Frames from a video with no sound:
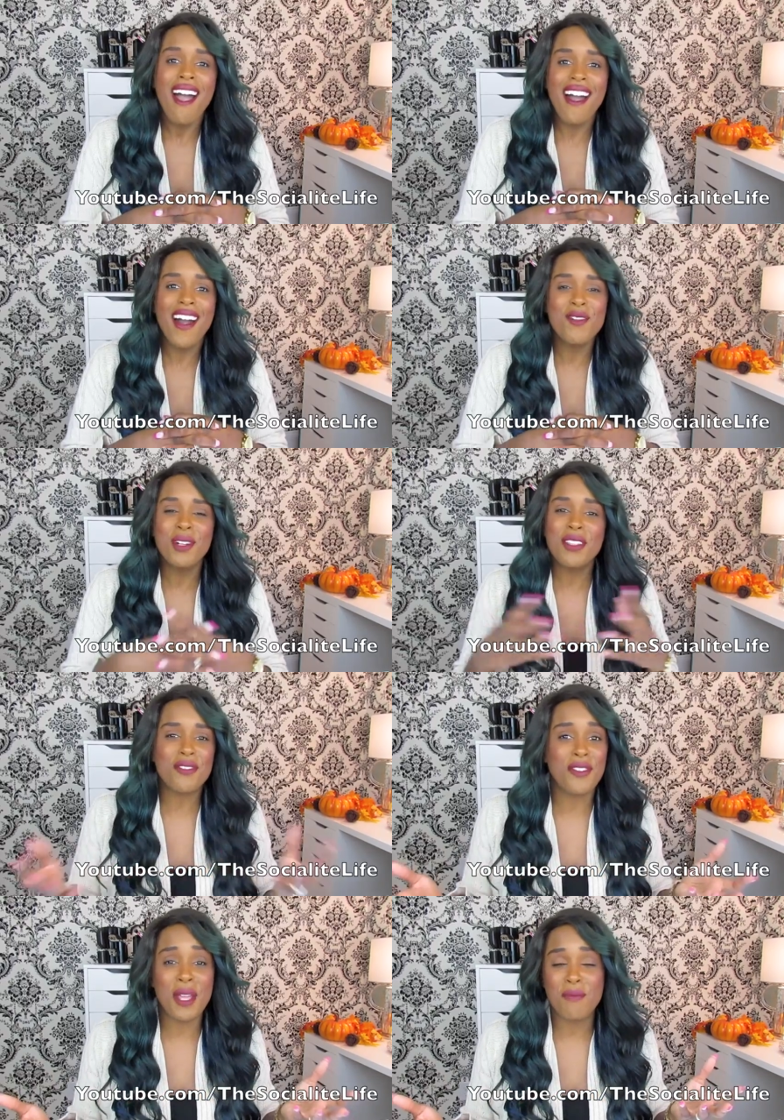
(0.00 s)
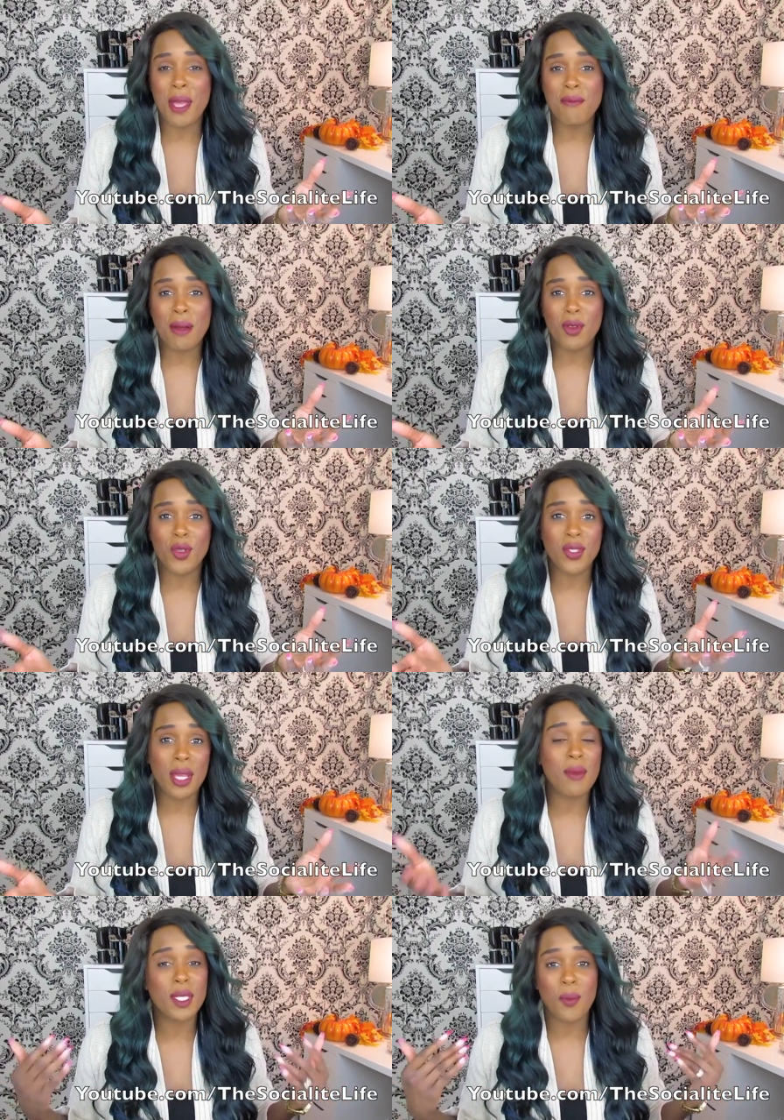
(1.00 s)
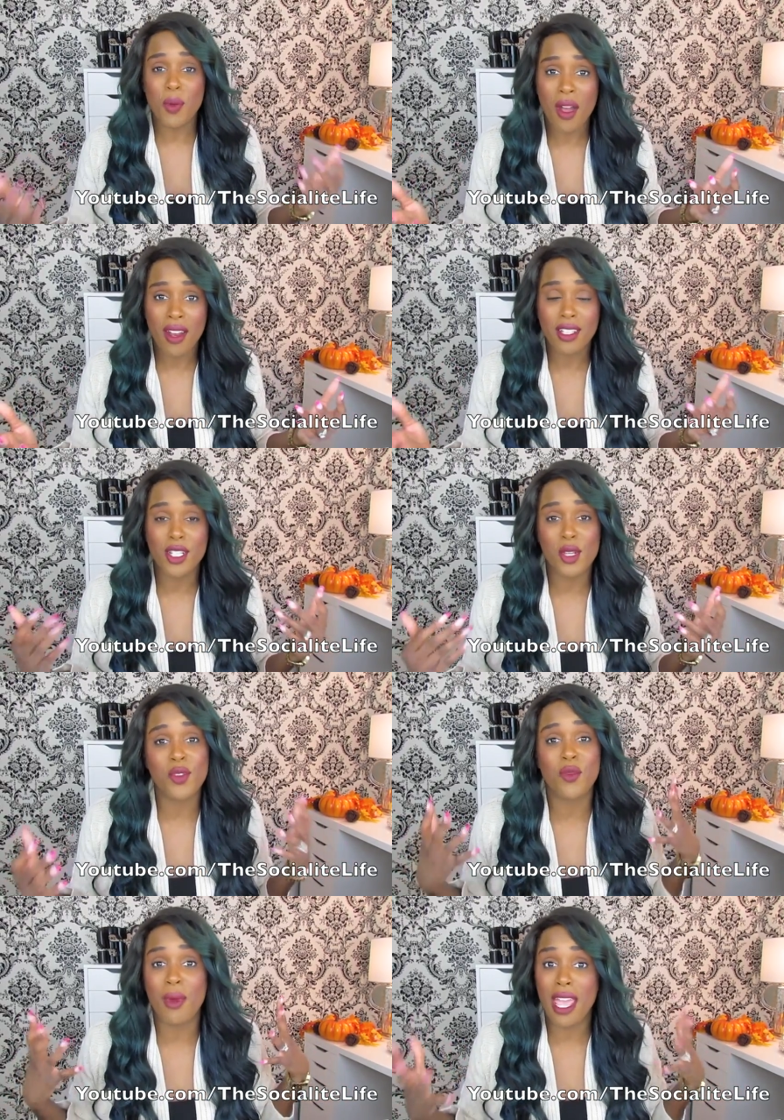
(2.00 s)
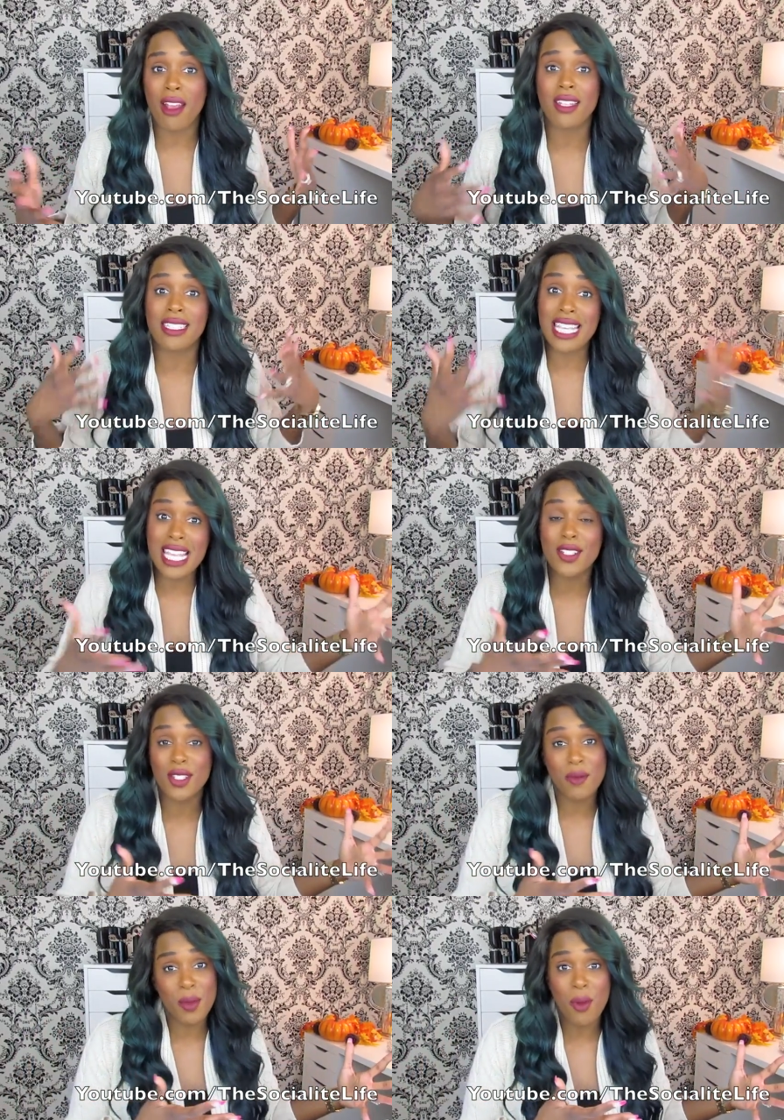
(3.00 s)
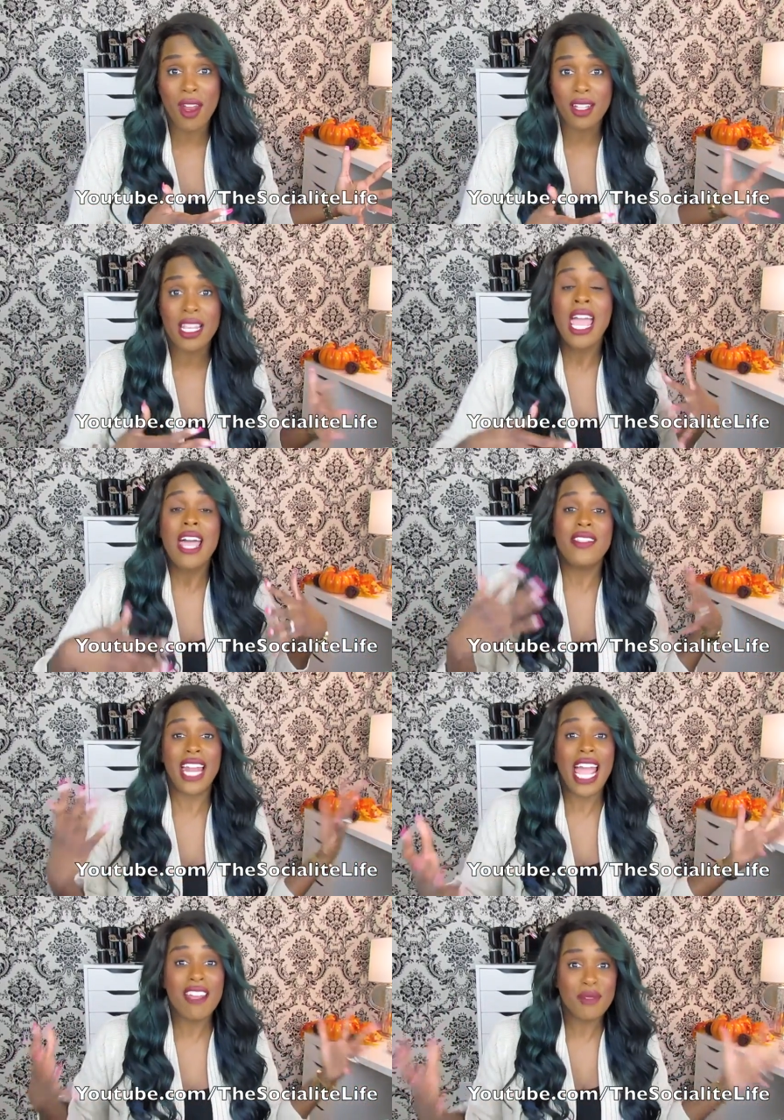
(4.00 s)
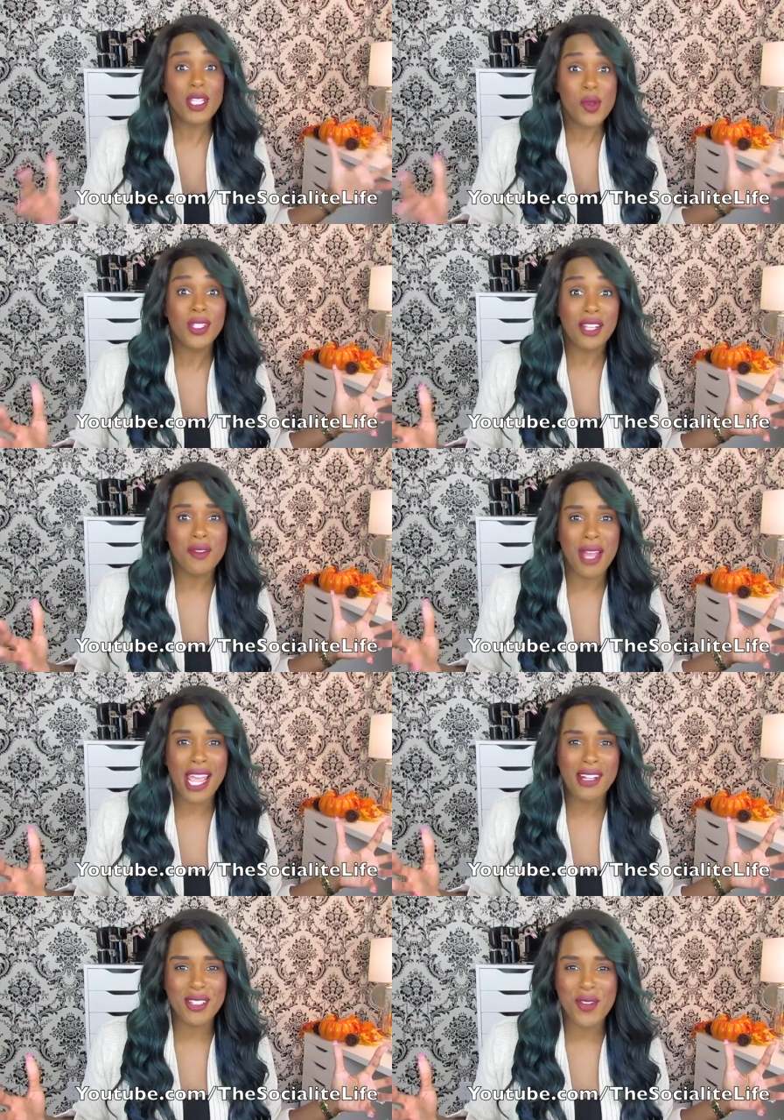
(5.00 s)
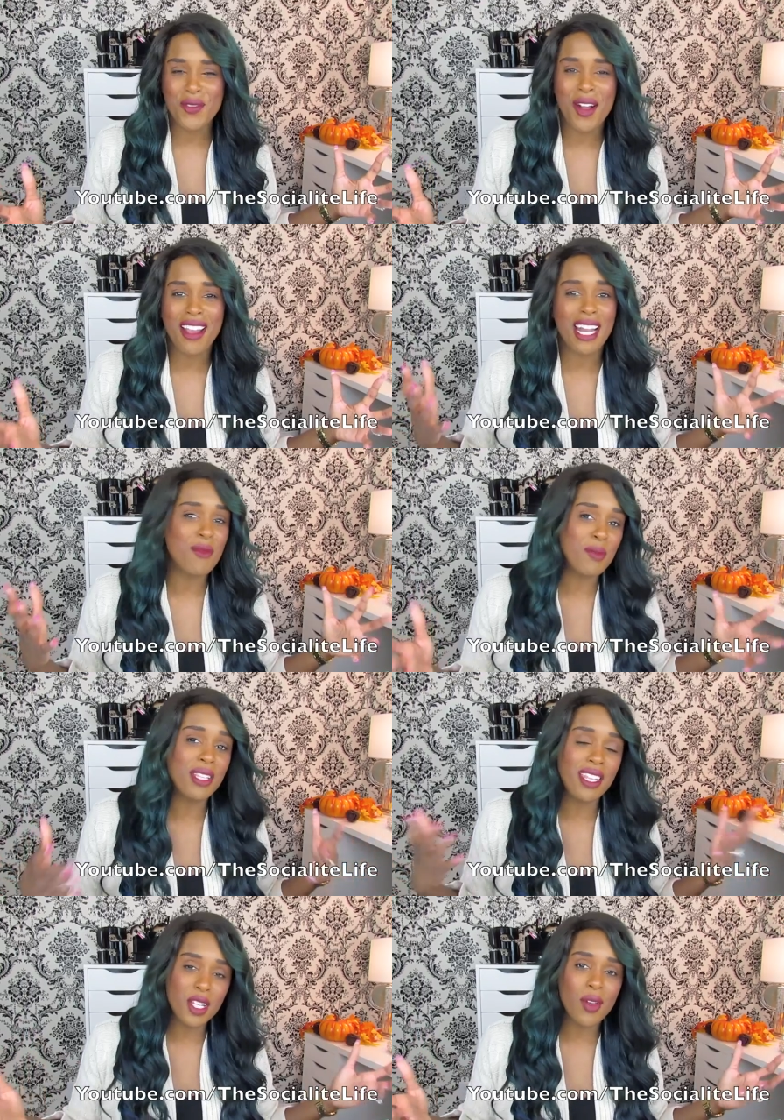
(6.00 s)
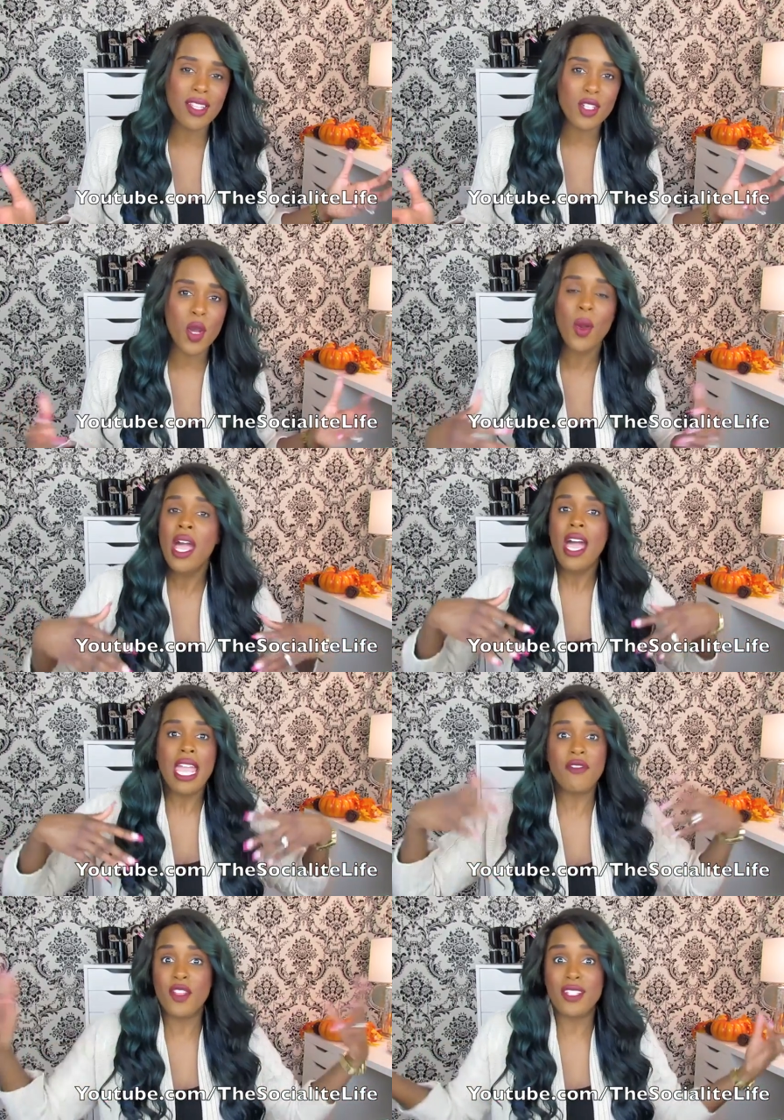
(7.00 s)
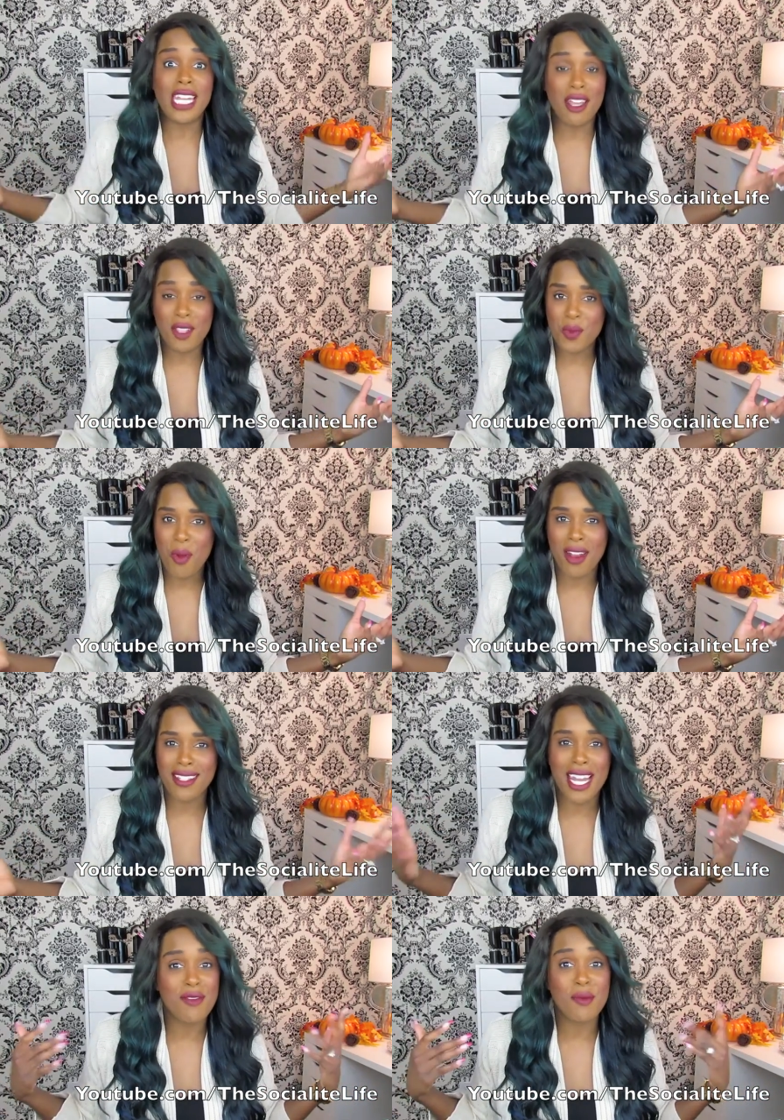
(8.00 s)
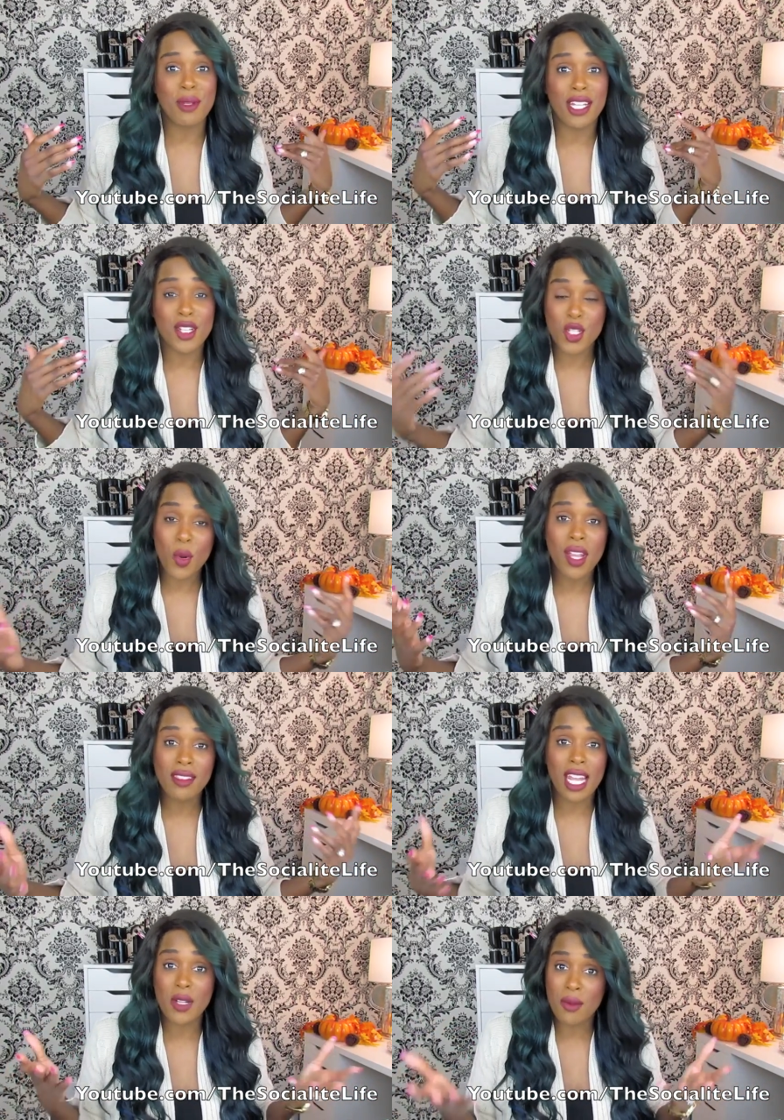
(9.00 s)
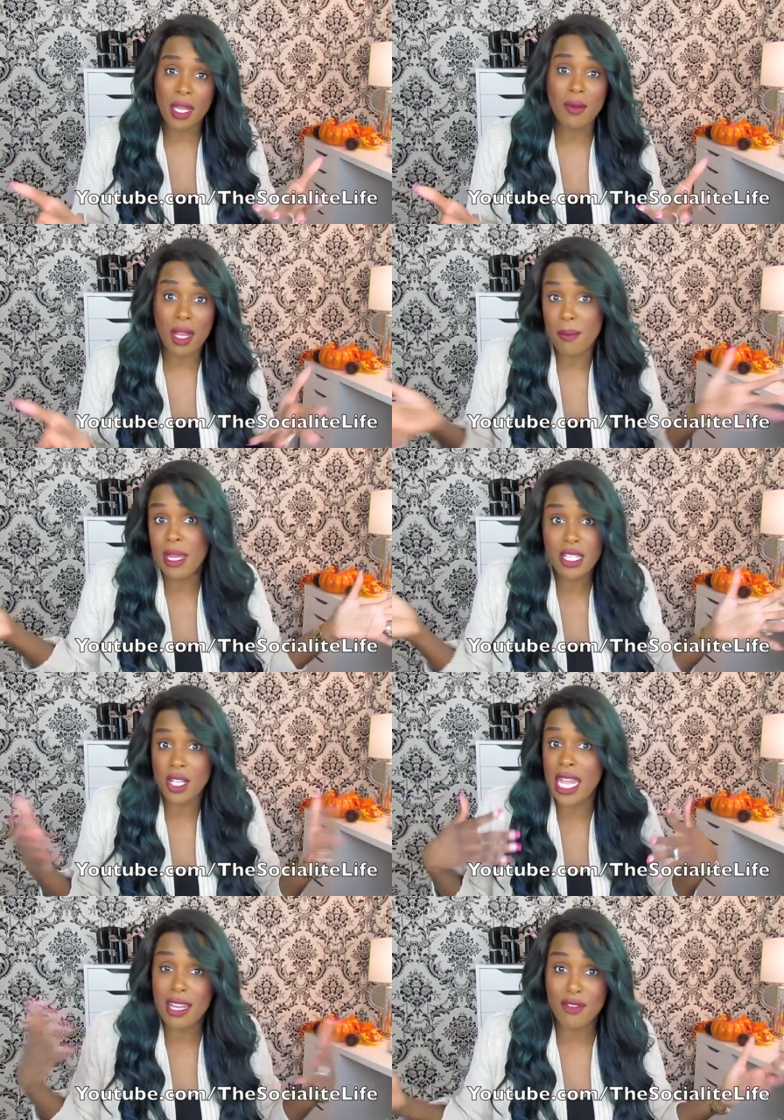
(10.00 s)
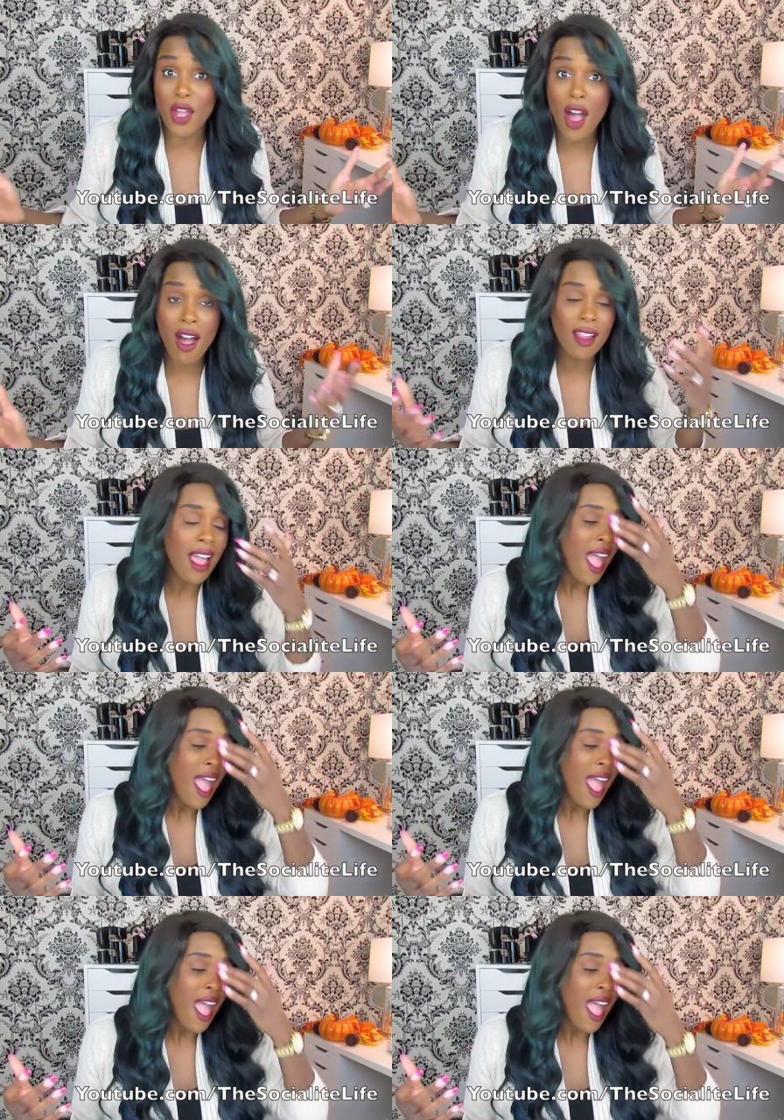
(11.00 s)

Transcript: uh, one of the Fam Bam members who sent me some product to use for my hair, because these are some of the products that I have been using for my hair so far, and I'm going to be letting you guys know if there's any of these products that I've been enjoying that I can, I can recommend to any of y'all.